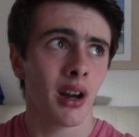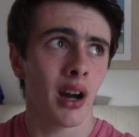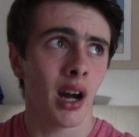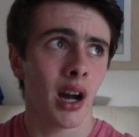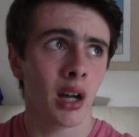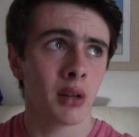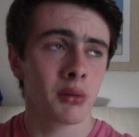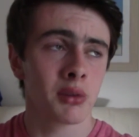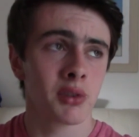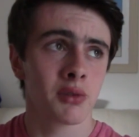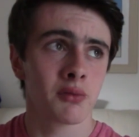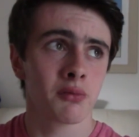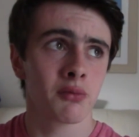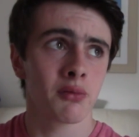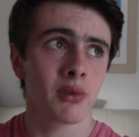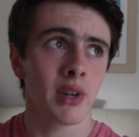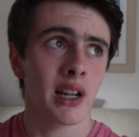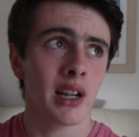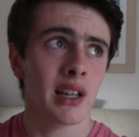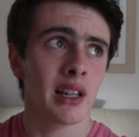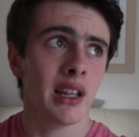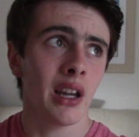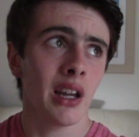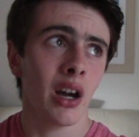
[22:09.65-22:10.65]
I was
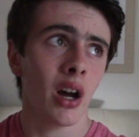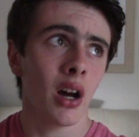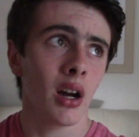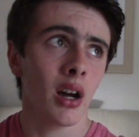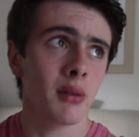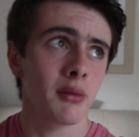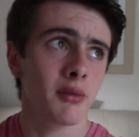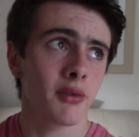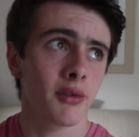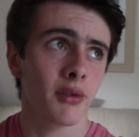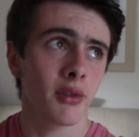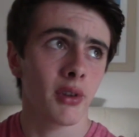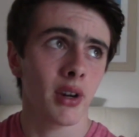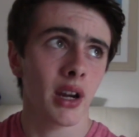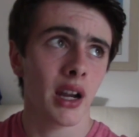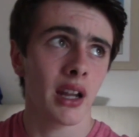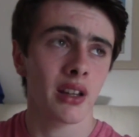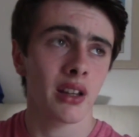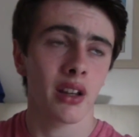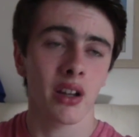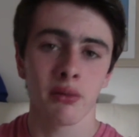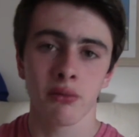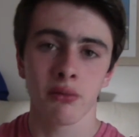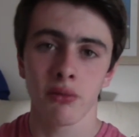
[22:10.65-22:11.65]
really hyped for it
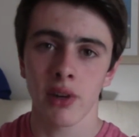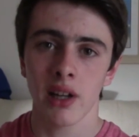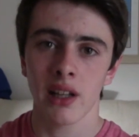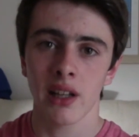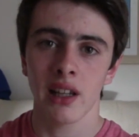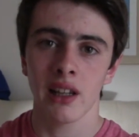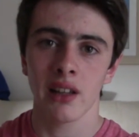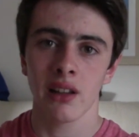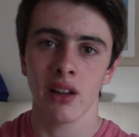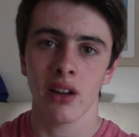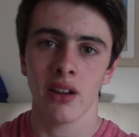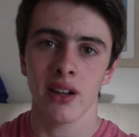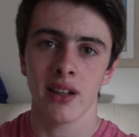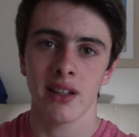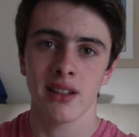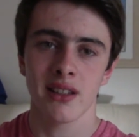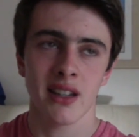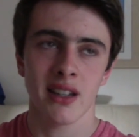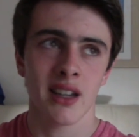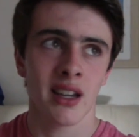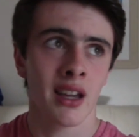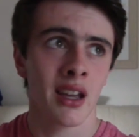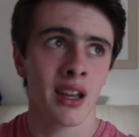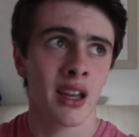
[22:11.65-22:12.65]
and I really liked
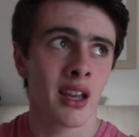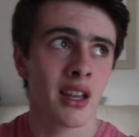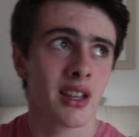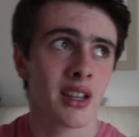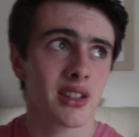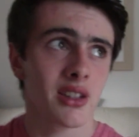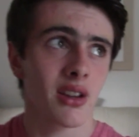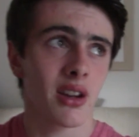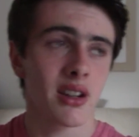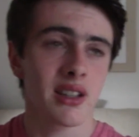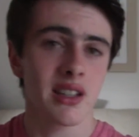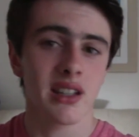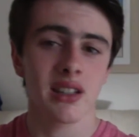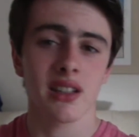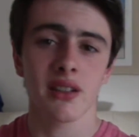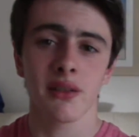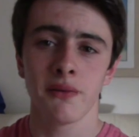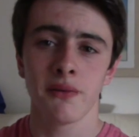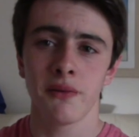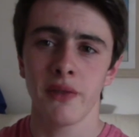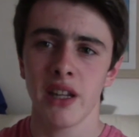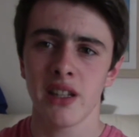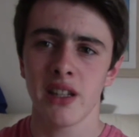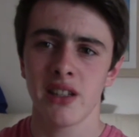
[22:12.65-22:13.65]
it. So I did a
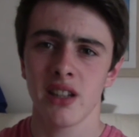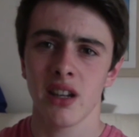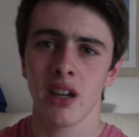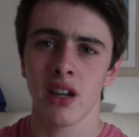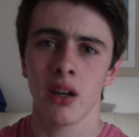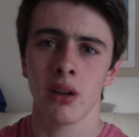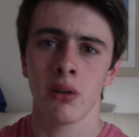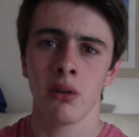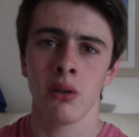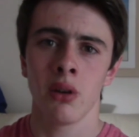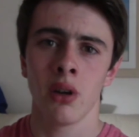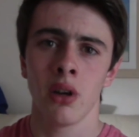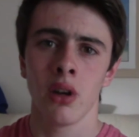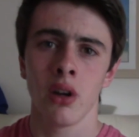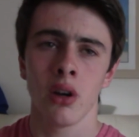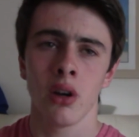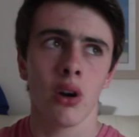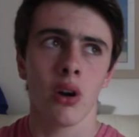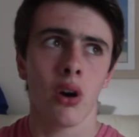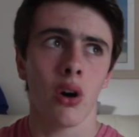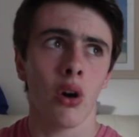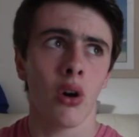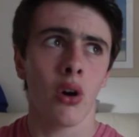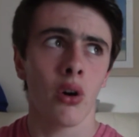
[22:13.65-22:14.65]
video
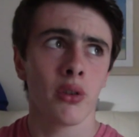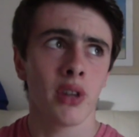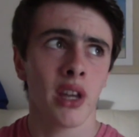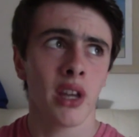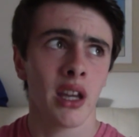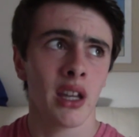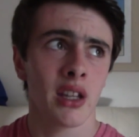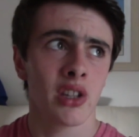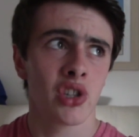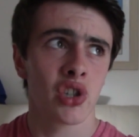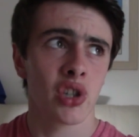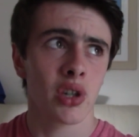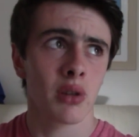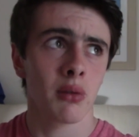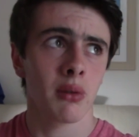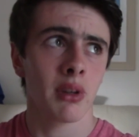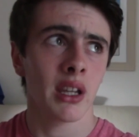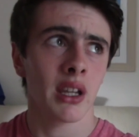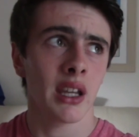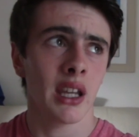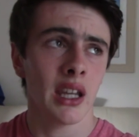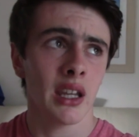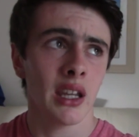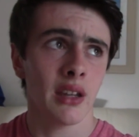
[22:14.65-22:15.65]
on it
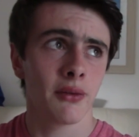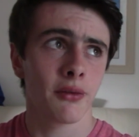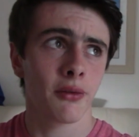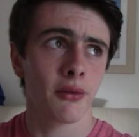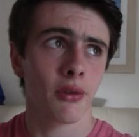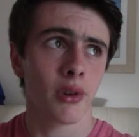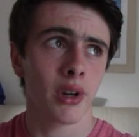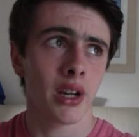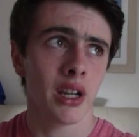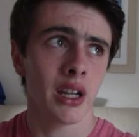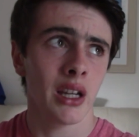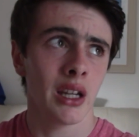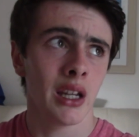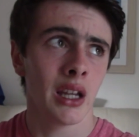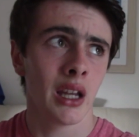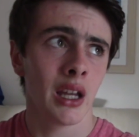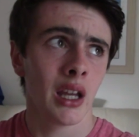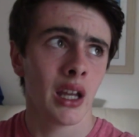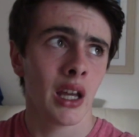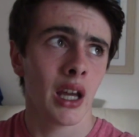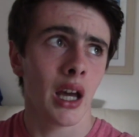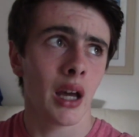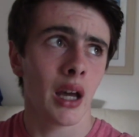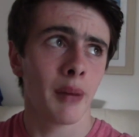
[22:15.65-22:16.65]
during E3
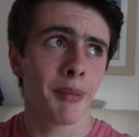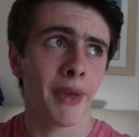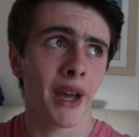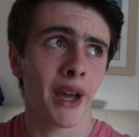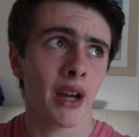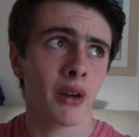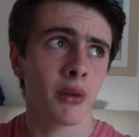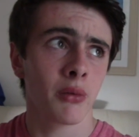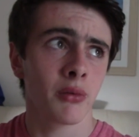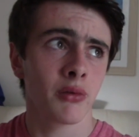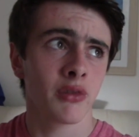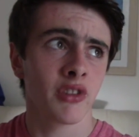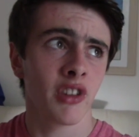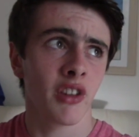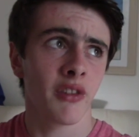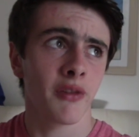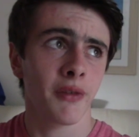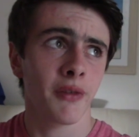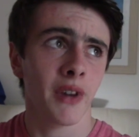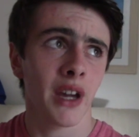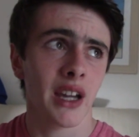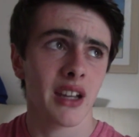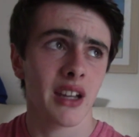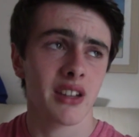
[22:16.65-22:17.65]
about the
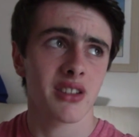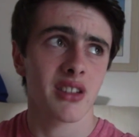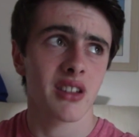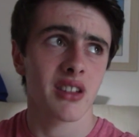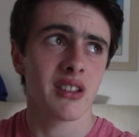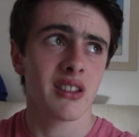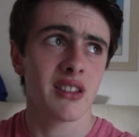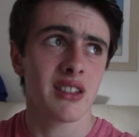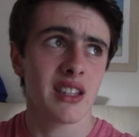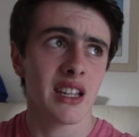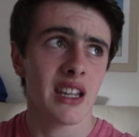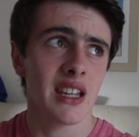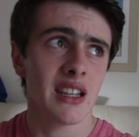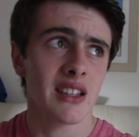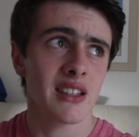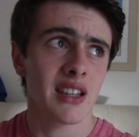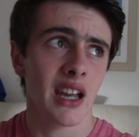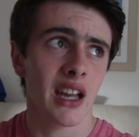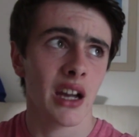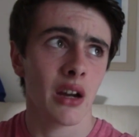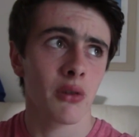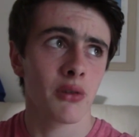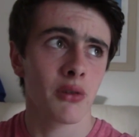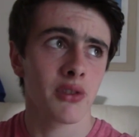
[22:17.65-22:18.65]
facts and
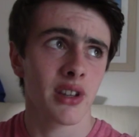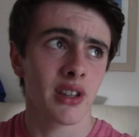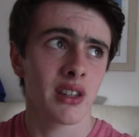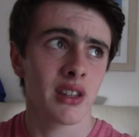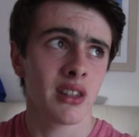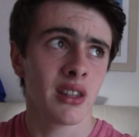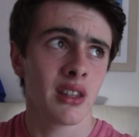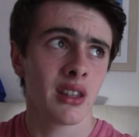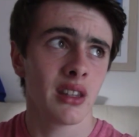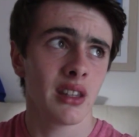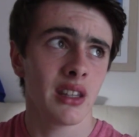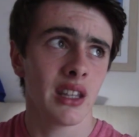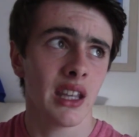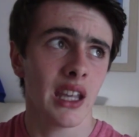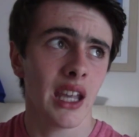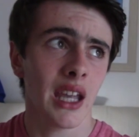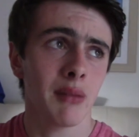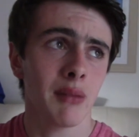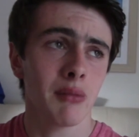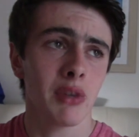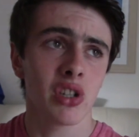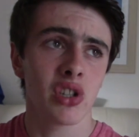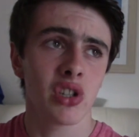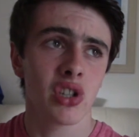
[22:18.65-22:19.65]
details and the
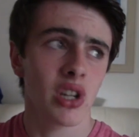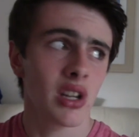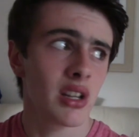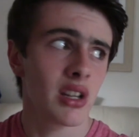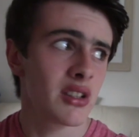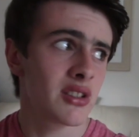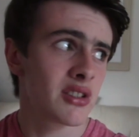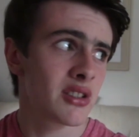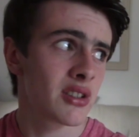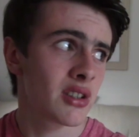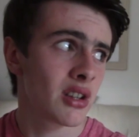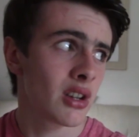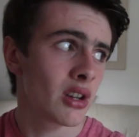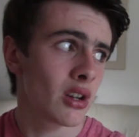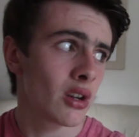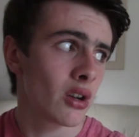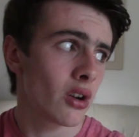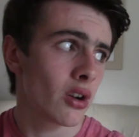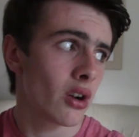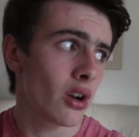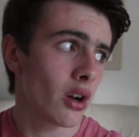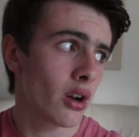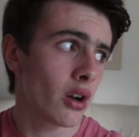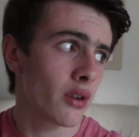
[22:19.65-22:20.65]
images
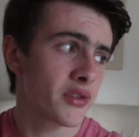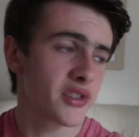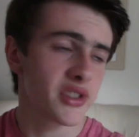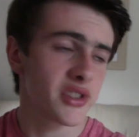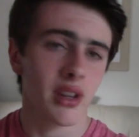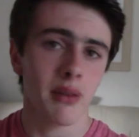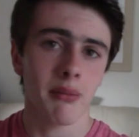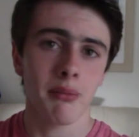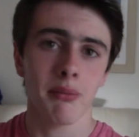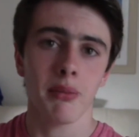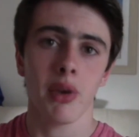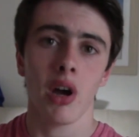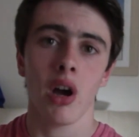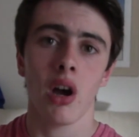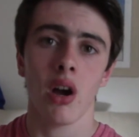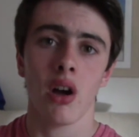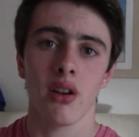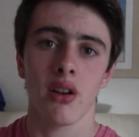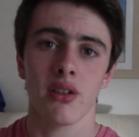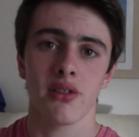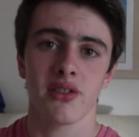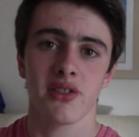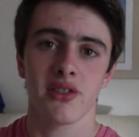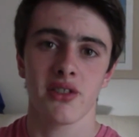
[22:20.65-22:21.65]
of some
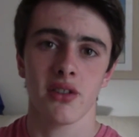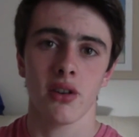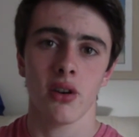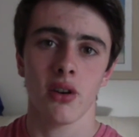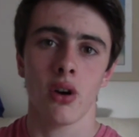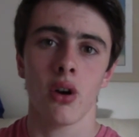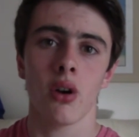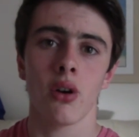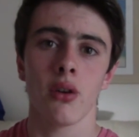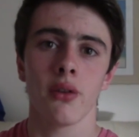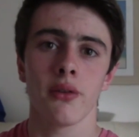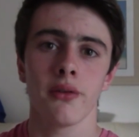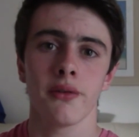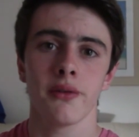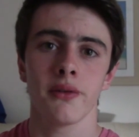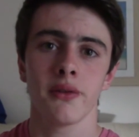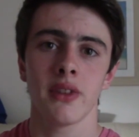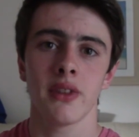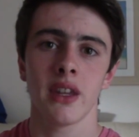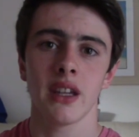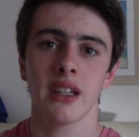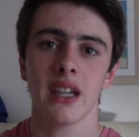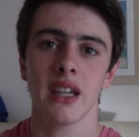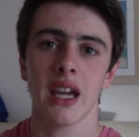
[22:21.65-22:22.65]
parts of
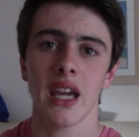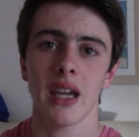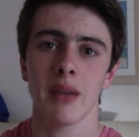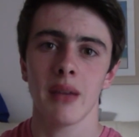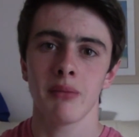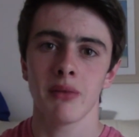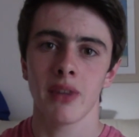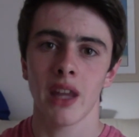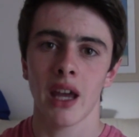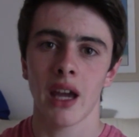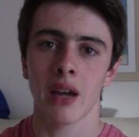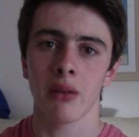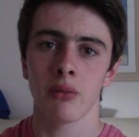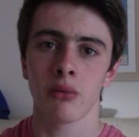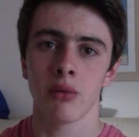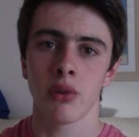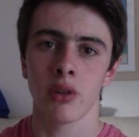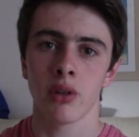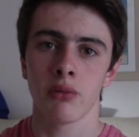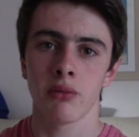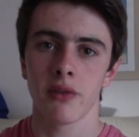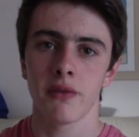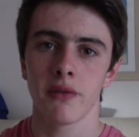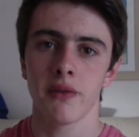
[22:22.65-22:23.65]
the game that
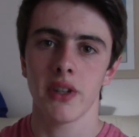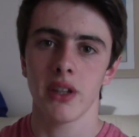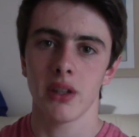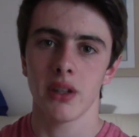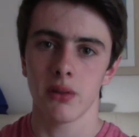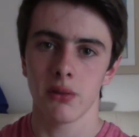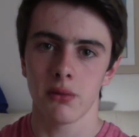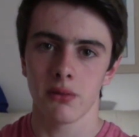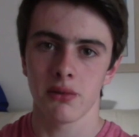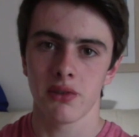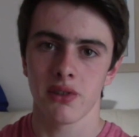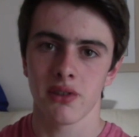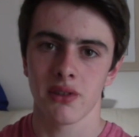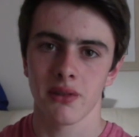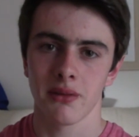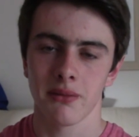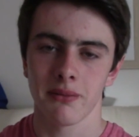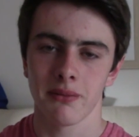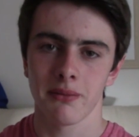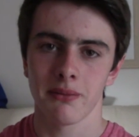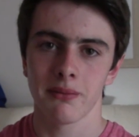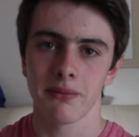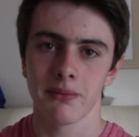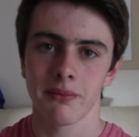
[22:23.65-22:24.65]
were revealed.
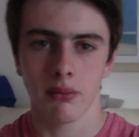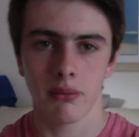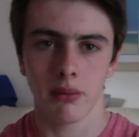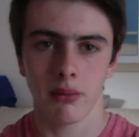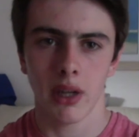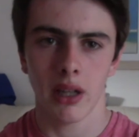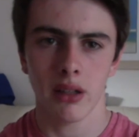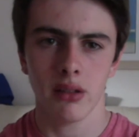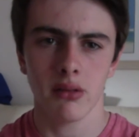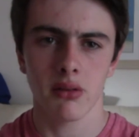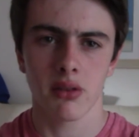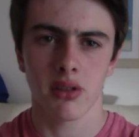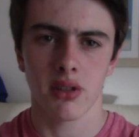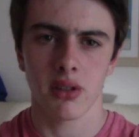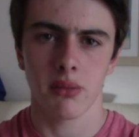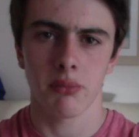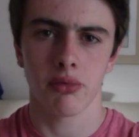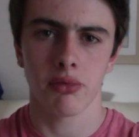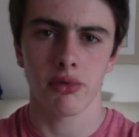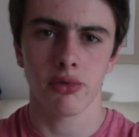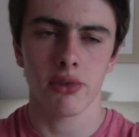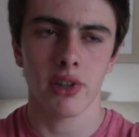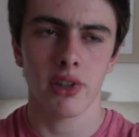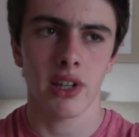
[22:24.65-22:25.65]
And it was a
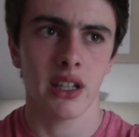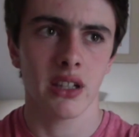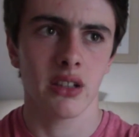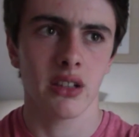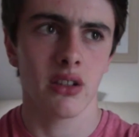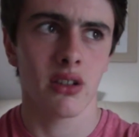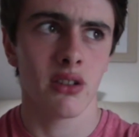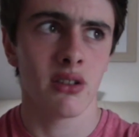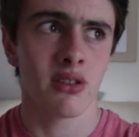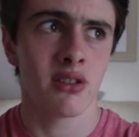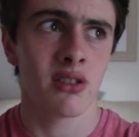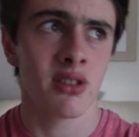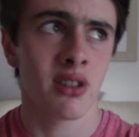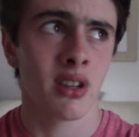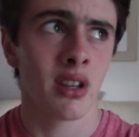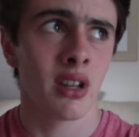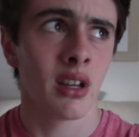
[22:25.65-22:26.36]
pretty good